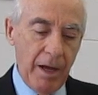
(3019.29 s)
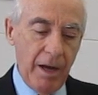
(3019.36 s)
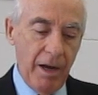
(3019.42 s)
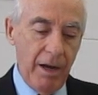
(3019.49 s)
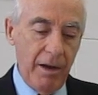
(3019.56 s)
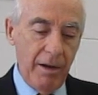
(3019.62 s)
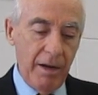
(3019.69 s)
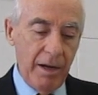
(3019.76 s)
a, a,
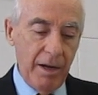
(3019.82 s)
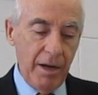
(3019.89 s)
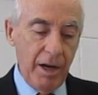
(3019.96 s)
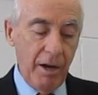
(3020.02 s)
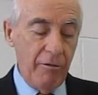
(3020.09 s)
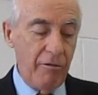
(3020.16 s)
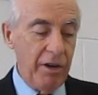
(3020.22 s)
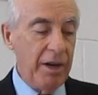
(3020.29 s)

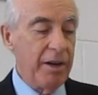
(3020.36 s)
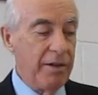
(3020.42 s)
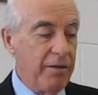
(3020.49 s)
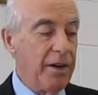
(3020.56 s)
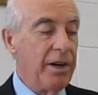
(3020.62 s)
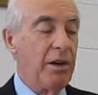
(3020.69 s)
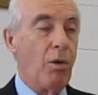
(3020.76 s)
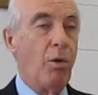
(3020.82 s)
a very,
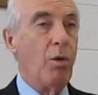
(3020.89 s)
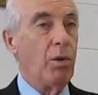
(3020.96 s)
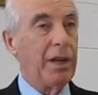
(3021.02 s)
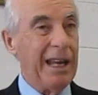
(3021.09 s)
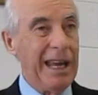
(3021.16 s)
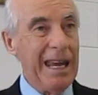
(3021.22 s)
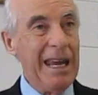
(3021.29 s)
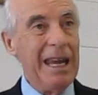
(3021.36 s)
very
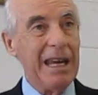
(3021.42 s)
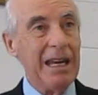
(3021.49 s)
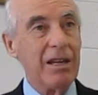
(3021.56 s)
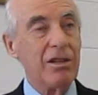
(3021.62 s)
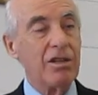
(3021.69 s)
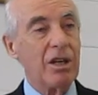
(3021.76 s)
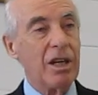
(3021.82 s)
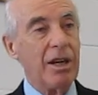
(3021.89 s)
old
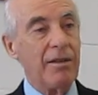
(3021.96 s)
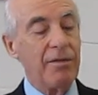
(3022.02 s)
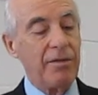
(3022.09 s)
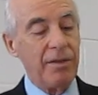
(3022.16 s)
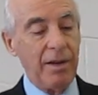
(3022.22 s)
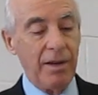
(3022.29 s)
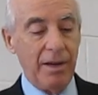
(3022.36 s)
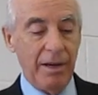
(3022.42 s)
age
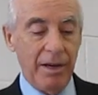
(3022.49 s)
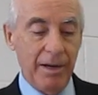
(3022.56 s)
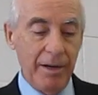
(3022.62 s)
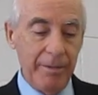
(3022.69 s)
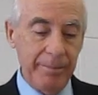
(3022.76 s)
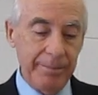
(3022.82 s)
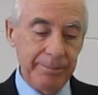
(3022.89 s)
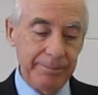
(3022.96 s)
if uh,
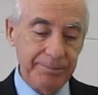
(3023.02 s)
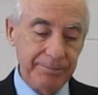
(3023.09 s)
um,